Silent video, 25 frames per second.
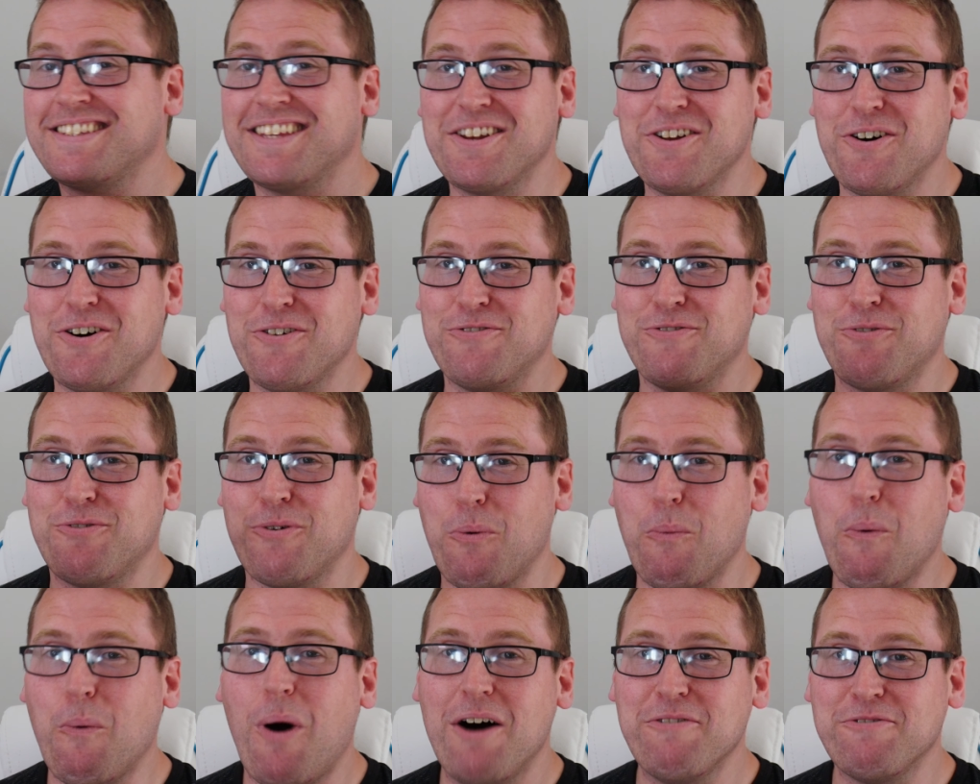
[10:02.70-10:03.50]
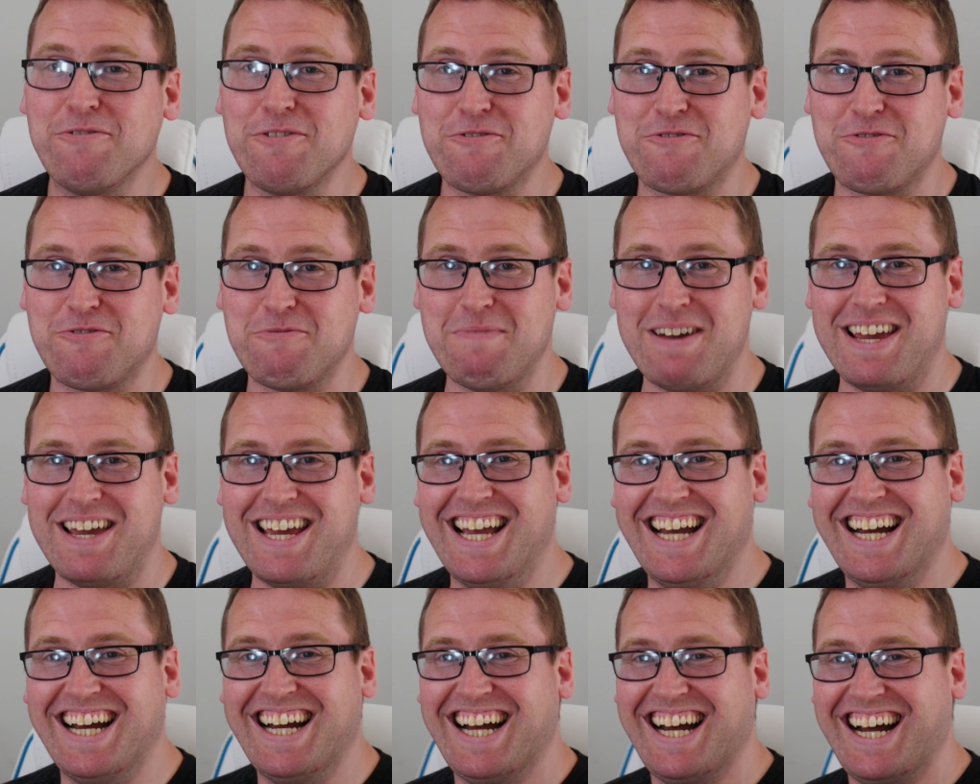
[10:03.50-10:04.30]
enough waffle for
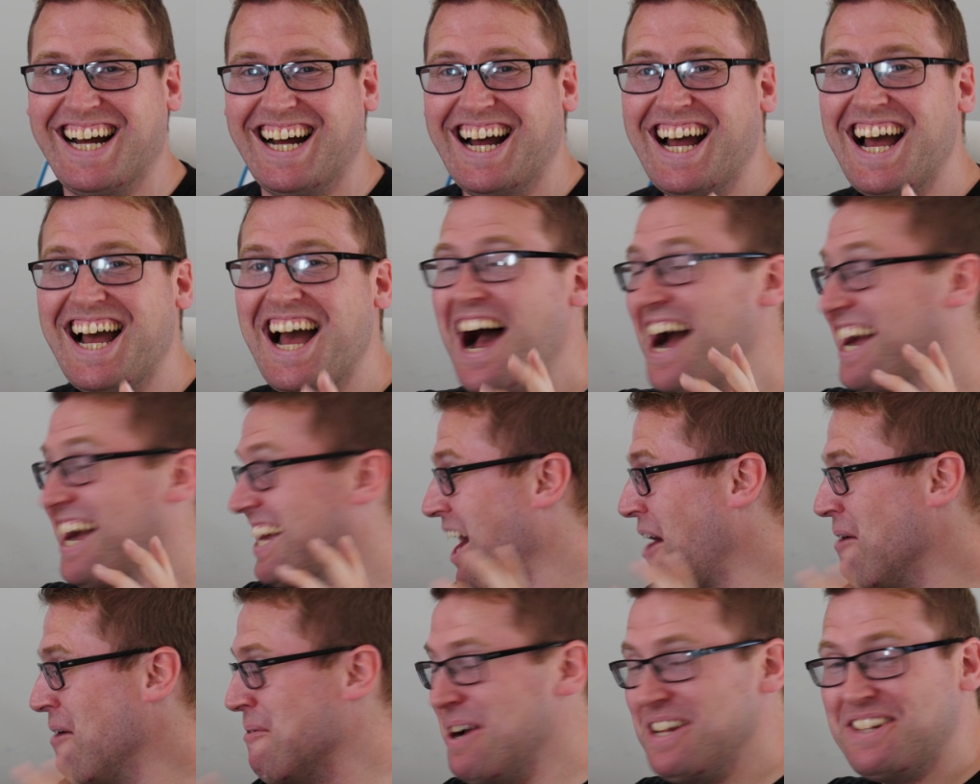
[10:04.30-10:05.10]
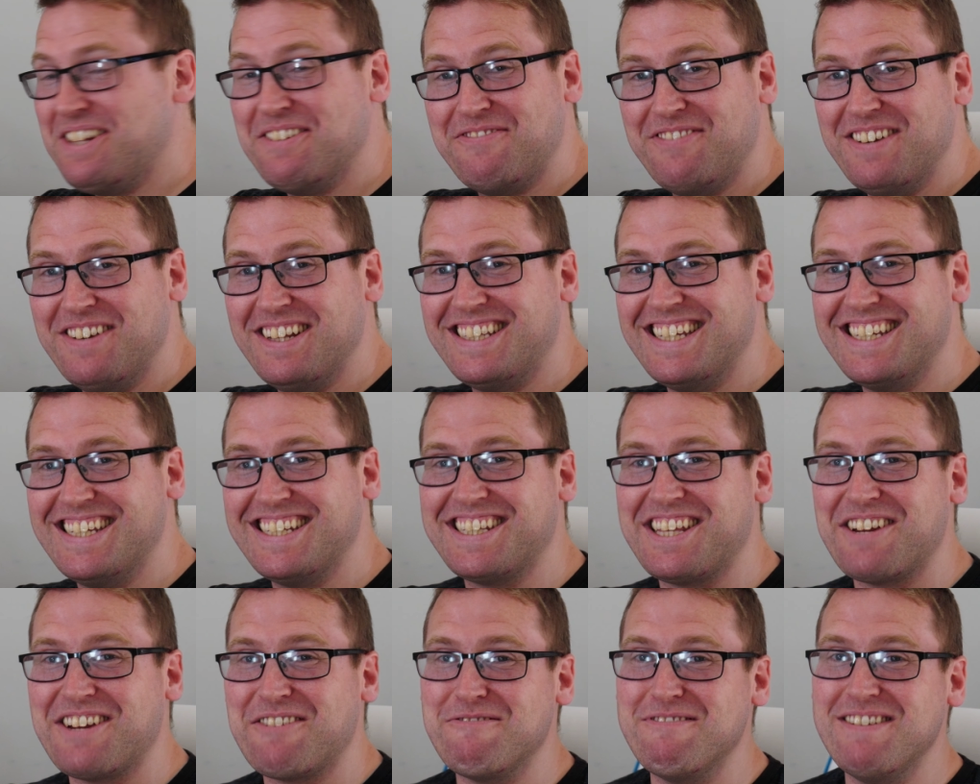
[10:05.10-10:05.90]
me. Can't wait to fit this
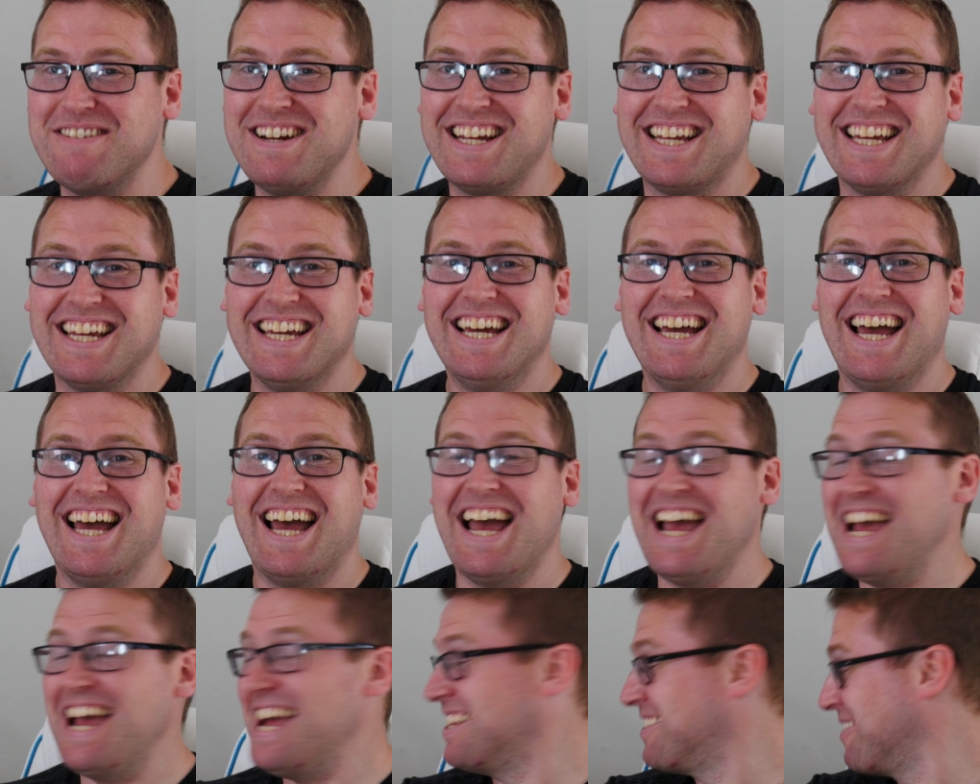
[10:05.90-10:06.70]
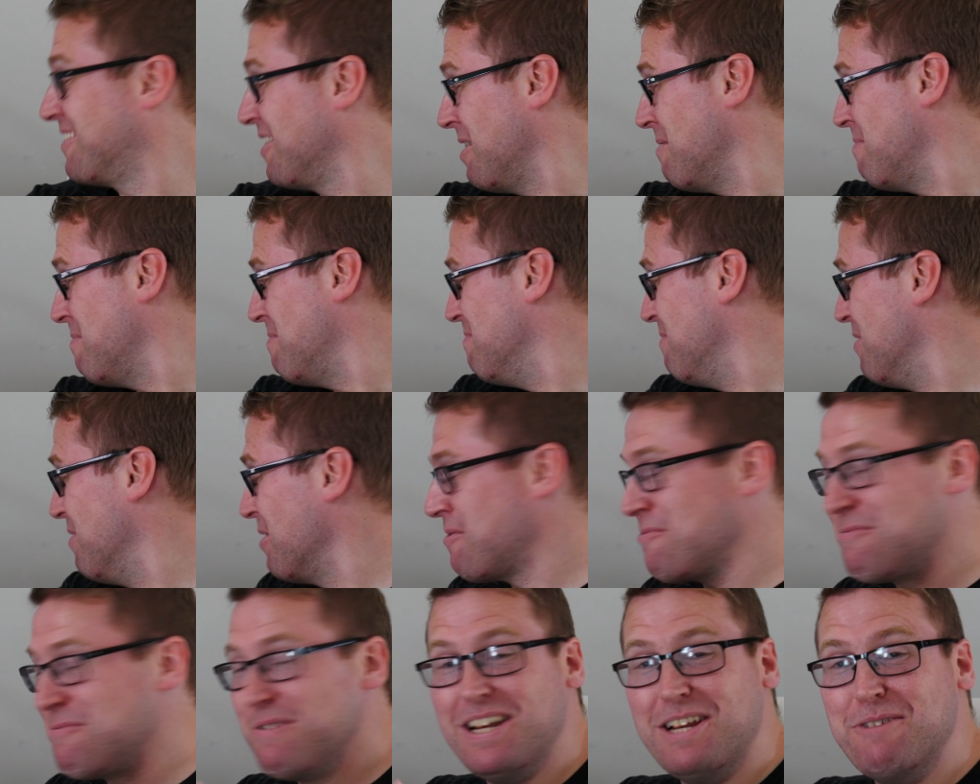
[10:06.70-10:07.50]
to the rig. It's going to
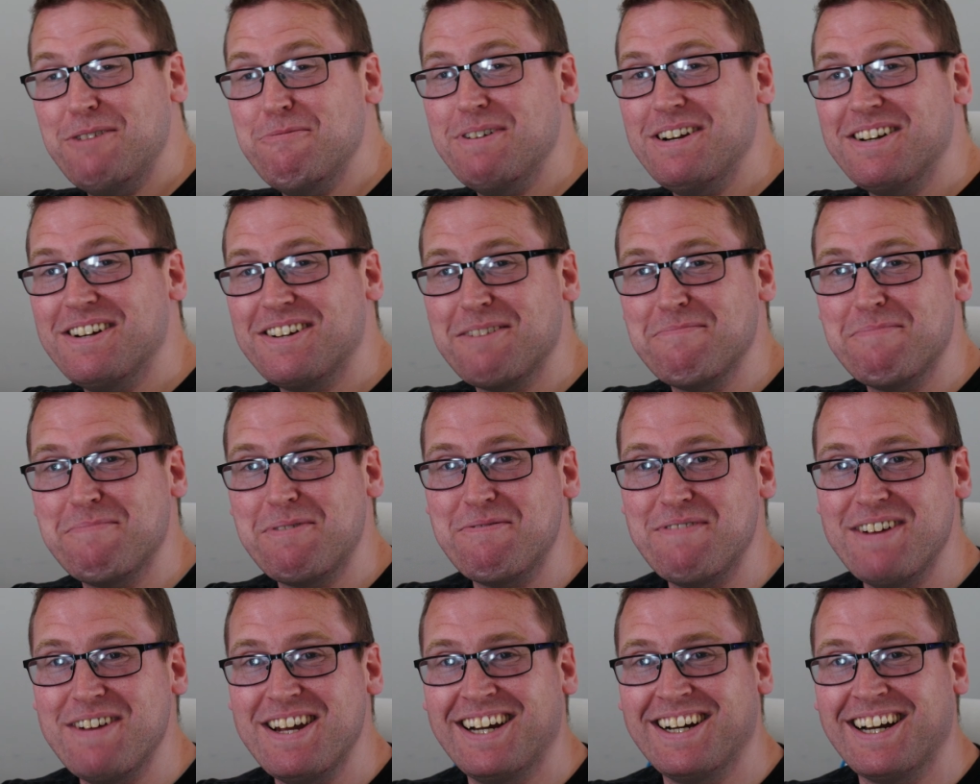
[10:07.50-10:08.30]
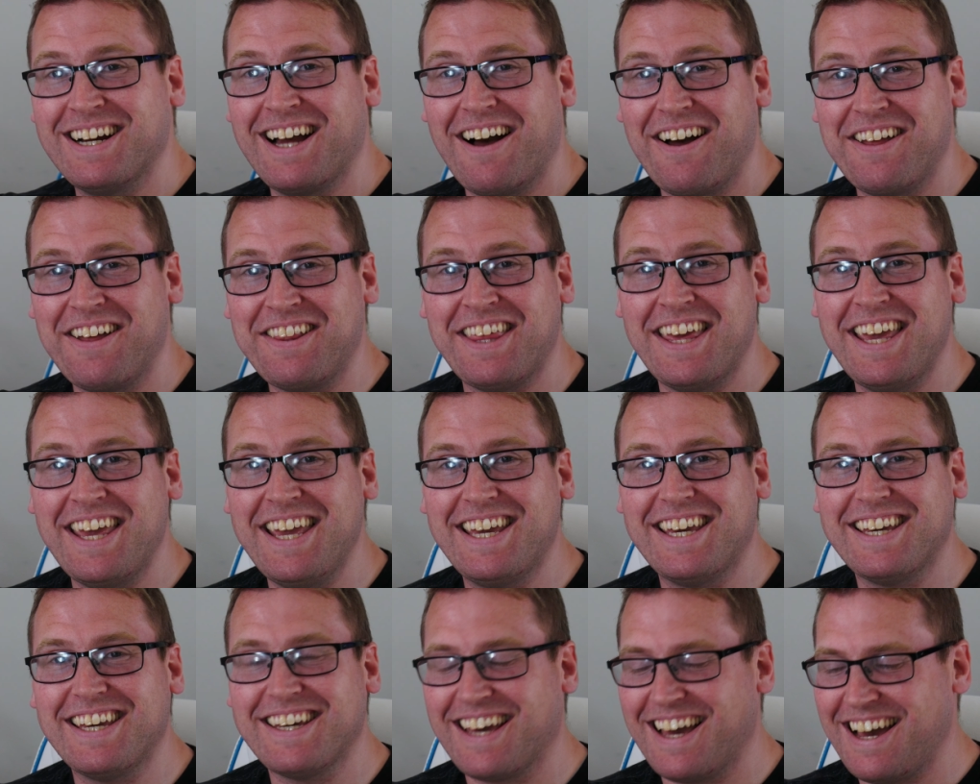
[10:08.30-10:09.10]
look really weird on my rig, I
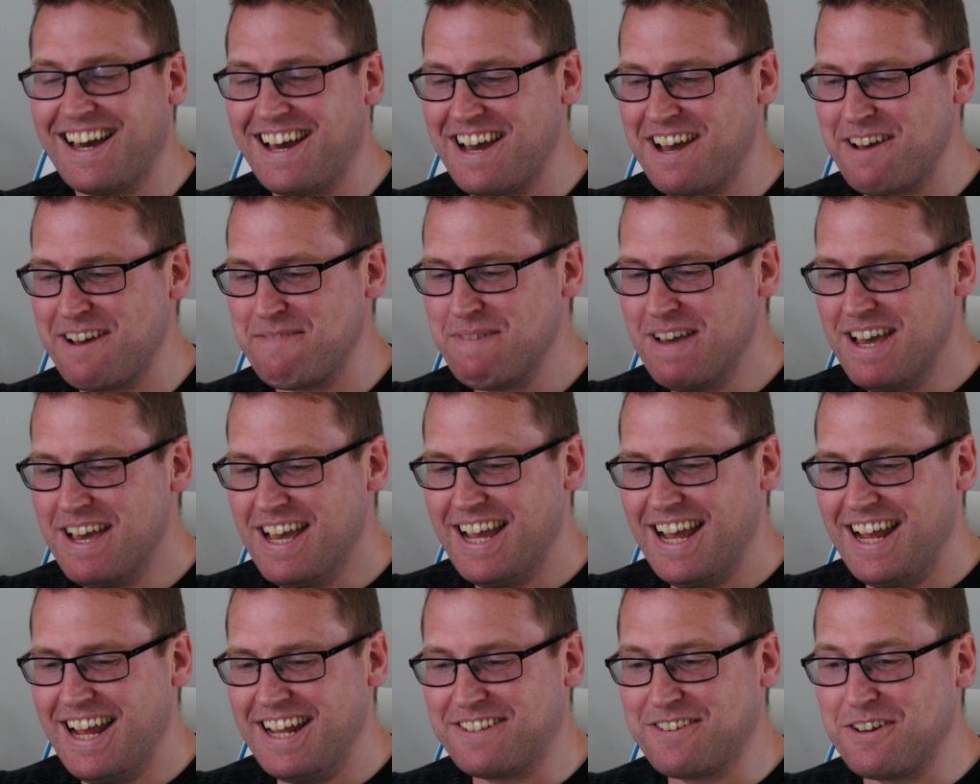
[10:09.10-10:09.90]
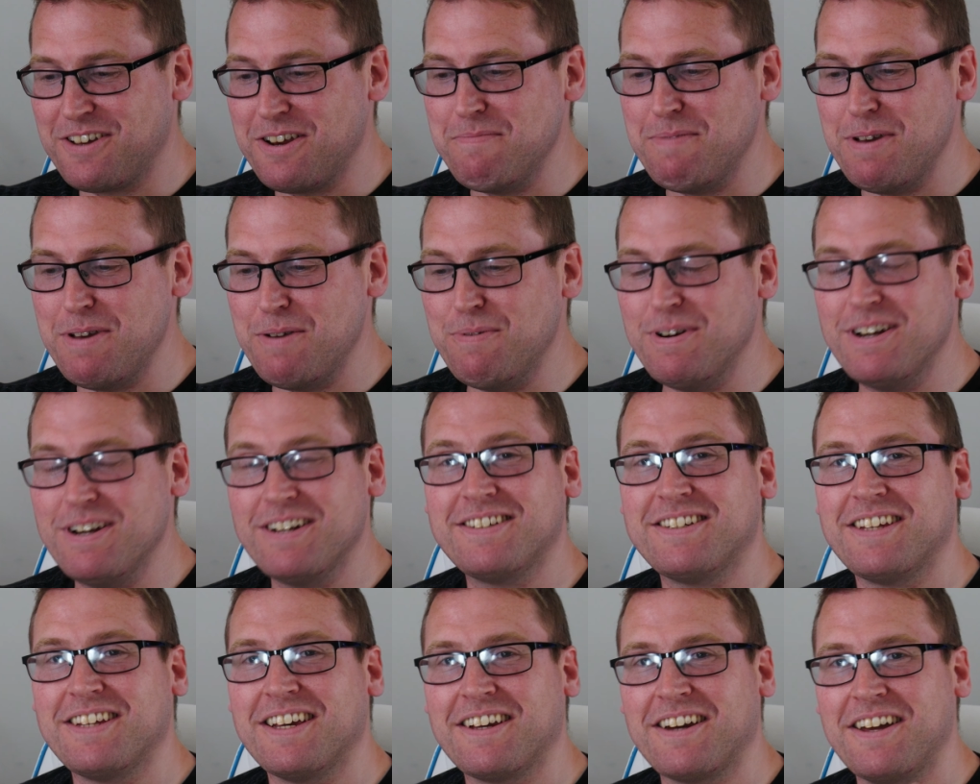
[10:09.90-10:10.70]
think. It's going to be
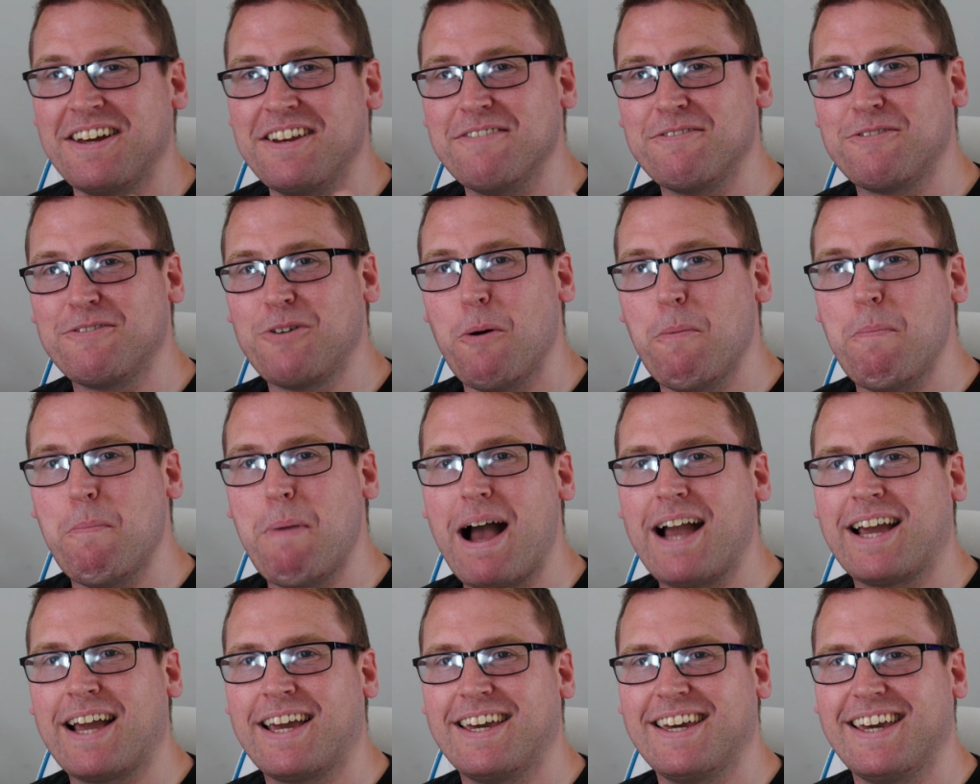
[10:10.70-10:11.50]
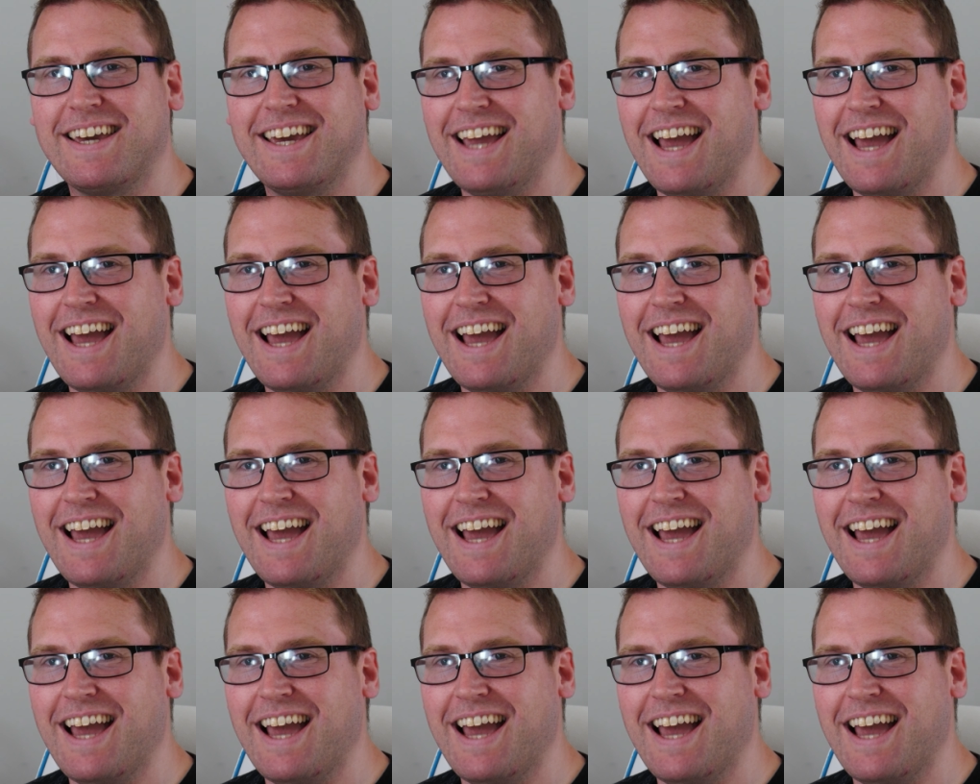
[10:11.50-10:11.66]
weird to kind of go back